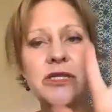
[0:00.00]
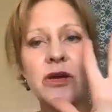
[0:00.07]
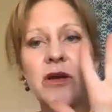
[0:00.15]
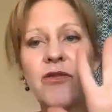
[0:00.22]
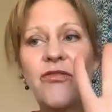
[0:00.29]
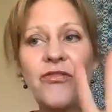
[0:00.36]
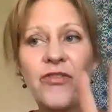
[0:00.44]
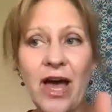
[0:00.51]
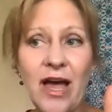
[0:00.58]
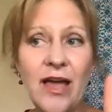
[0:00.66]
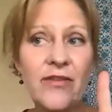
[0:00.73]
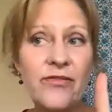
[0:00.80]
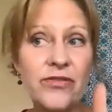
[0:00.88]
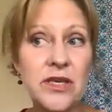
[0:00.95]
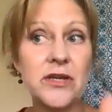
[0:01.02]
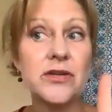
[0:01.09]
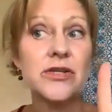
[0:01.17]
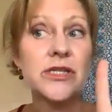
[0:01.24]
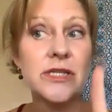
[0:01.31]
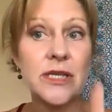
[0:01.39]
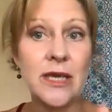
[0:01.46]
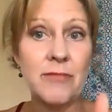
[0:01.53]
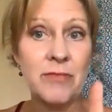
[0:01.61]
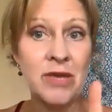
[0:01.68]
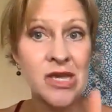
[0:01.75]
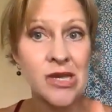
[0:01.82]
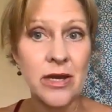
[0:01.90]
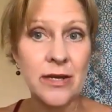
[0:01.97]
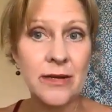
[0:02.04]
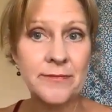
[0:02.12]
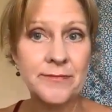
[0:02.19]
took 5 years to get me on.